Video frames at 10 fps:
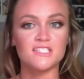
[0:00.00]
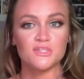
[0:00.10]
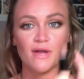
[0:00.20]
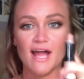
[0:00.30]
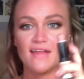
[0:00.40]

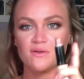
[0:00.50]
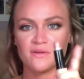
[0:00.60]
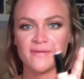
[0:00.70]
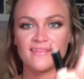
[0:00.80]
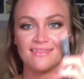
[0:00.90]
So I highly
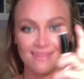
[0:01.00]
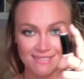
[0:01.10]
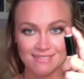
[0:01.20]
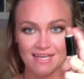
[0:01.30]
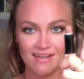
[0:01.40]
recommend
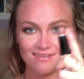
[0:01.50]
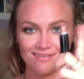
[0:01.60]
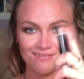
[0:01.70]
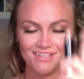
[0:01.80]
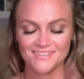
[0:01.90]
this side
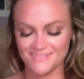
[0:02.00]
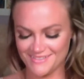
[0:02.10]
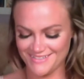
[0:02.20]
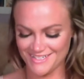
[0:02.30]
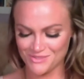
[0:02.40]
of the
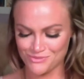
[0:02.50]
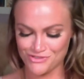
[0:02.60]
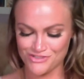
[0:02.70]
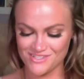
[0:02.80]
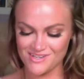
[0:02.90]
NYX
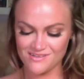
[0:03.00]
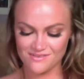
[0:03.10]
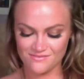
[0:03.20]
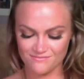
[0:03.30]
Wonder Stick.